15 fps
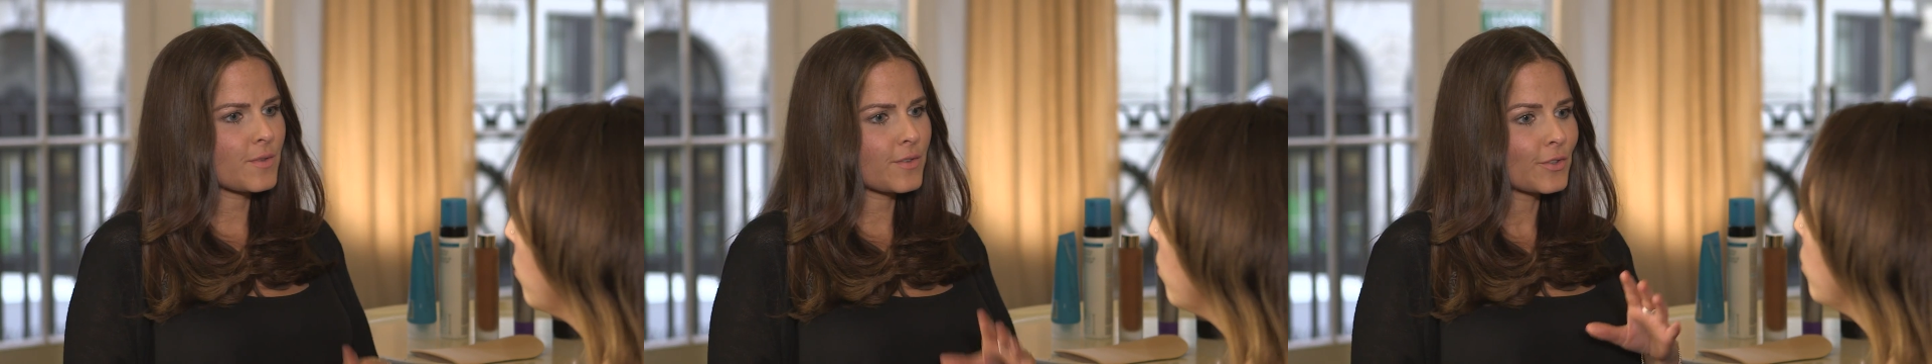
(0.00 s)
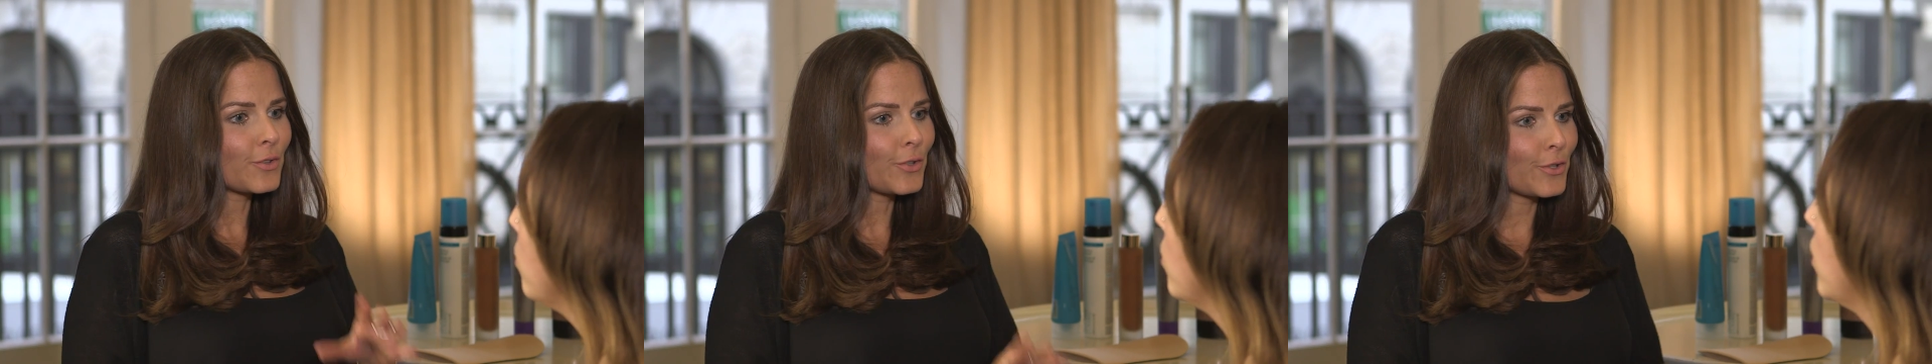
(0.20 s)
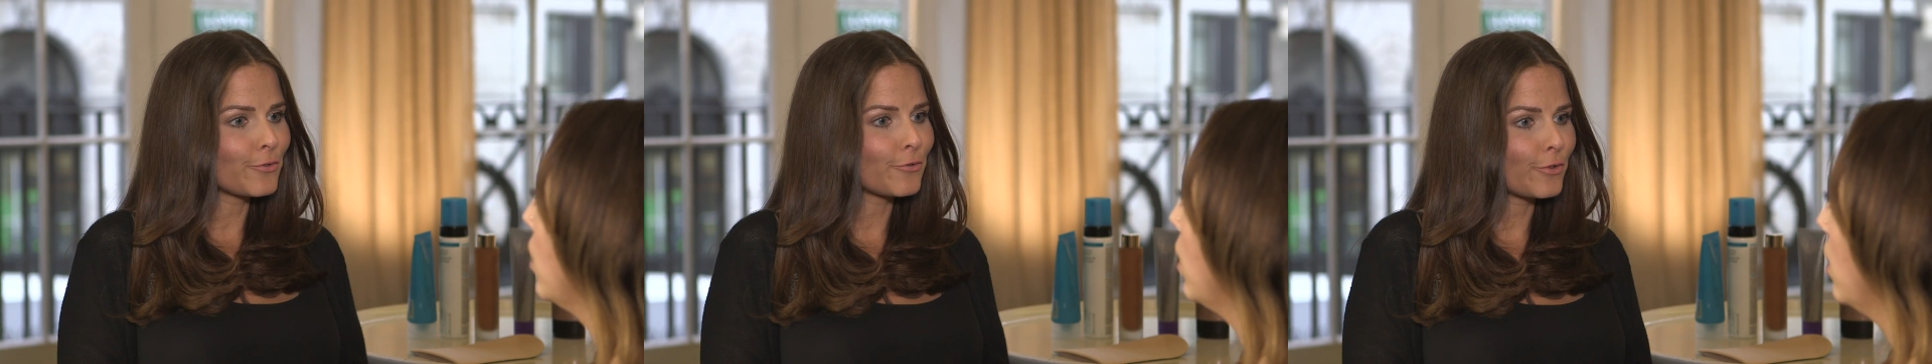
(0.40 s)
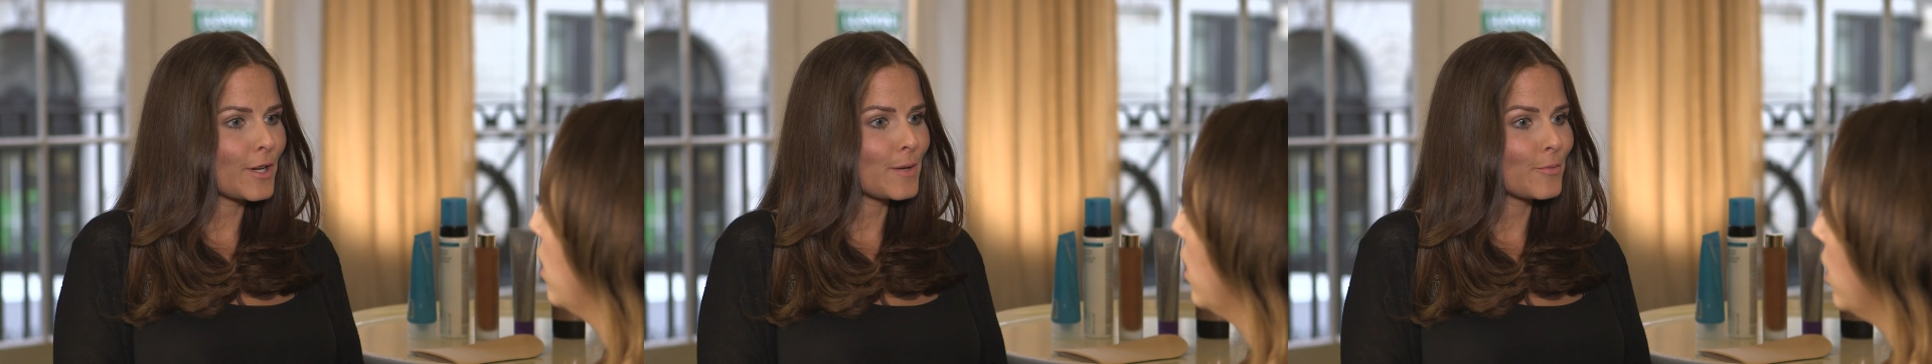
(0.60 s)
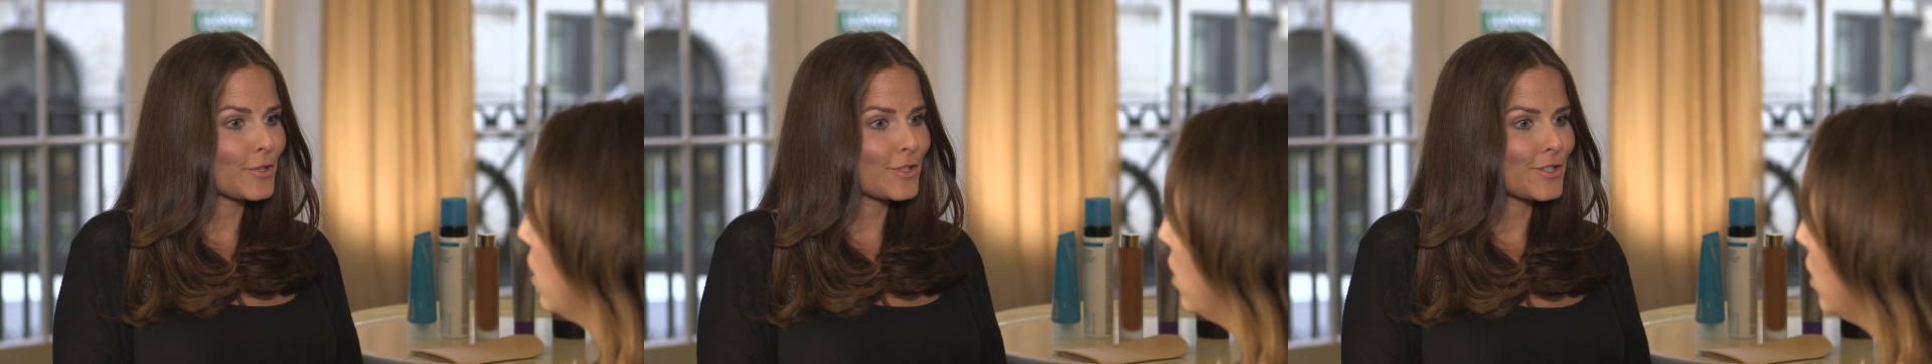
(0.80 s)
with an oil-free
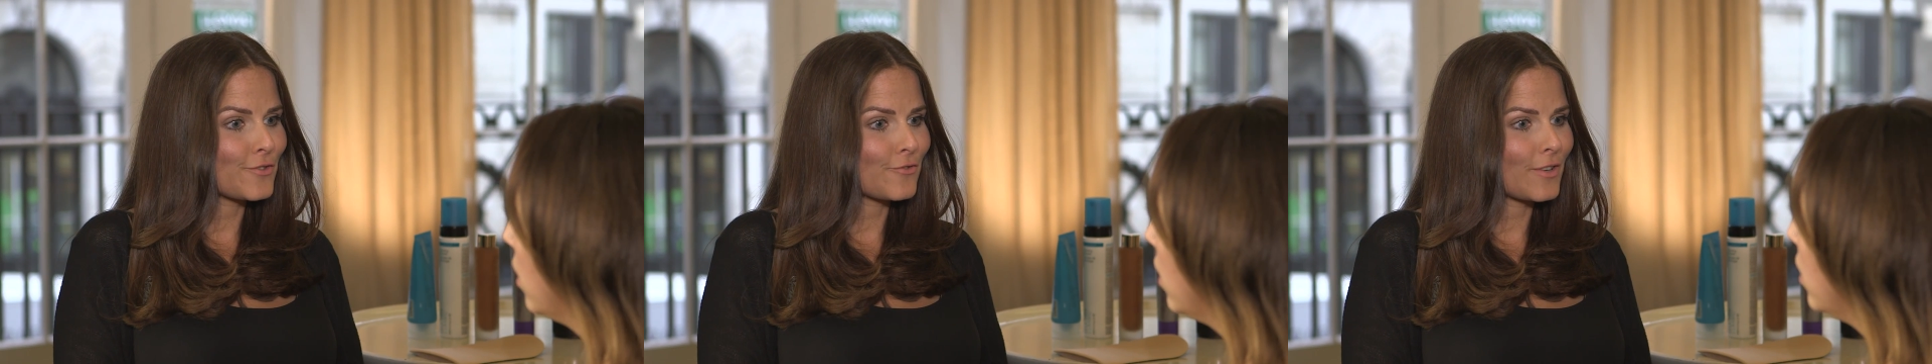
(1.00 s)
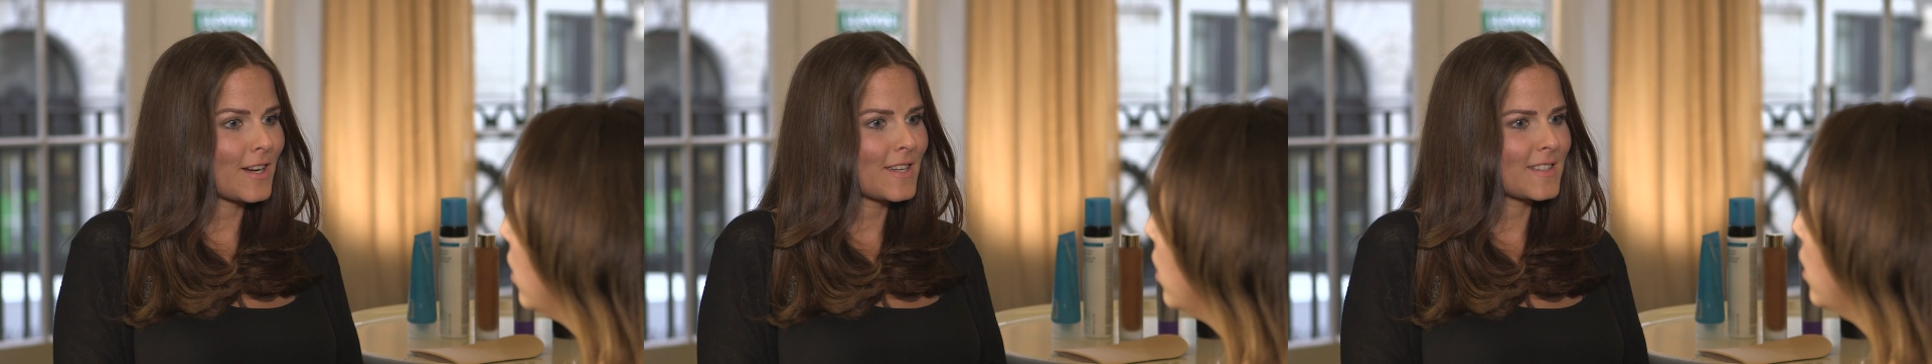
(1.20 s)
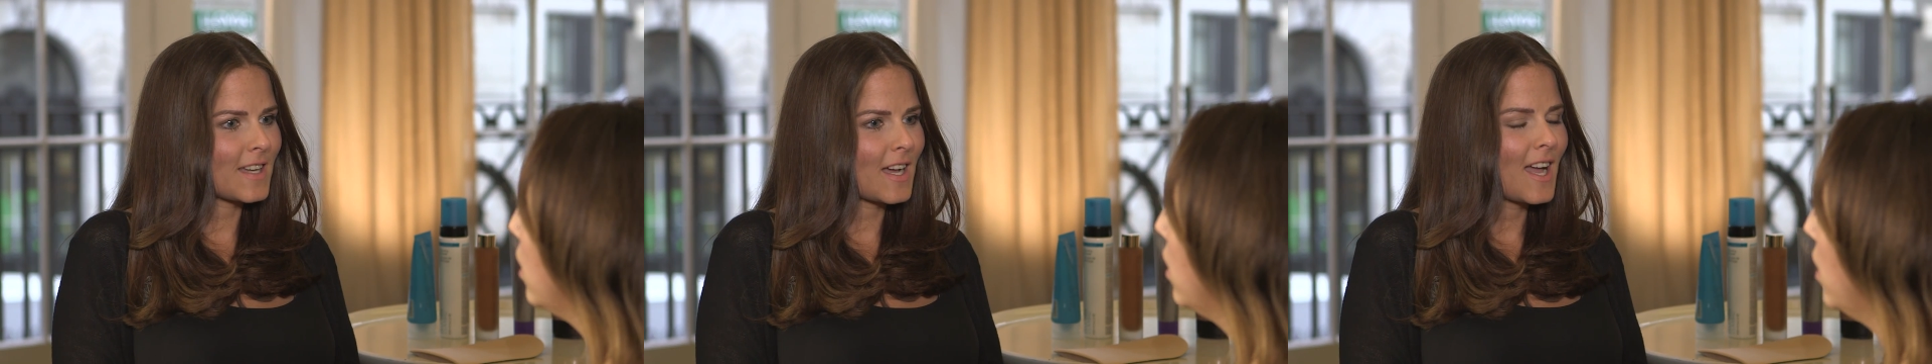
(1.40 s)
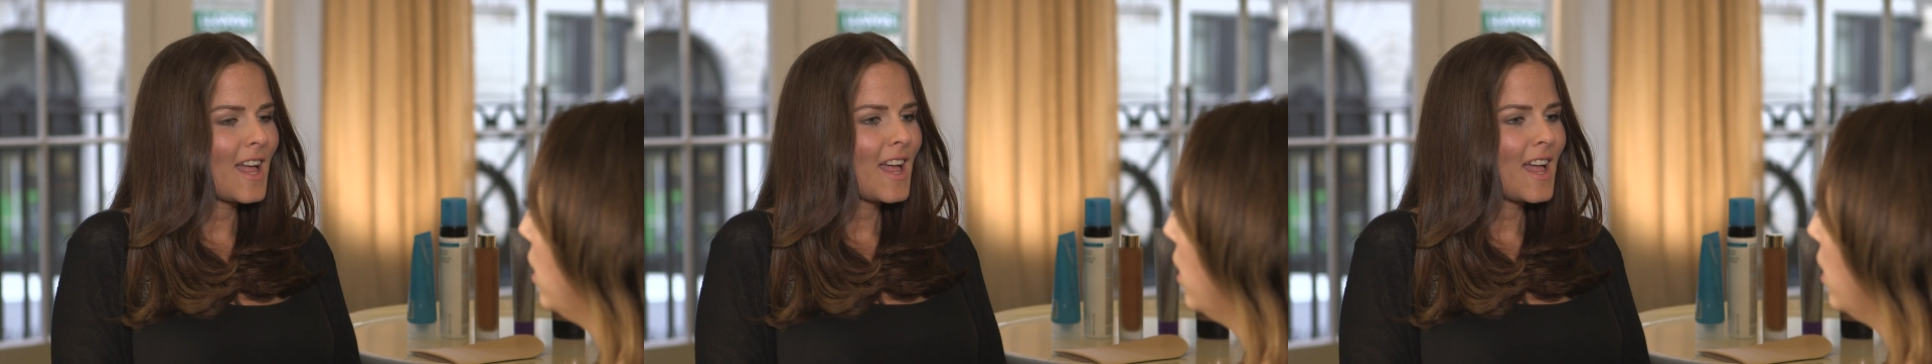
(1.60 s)
moisturiser.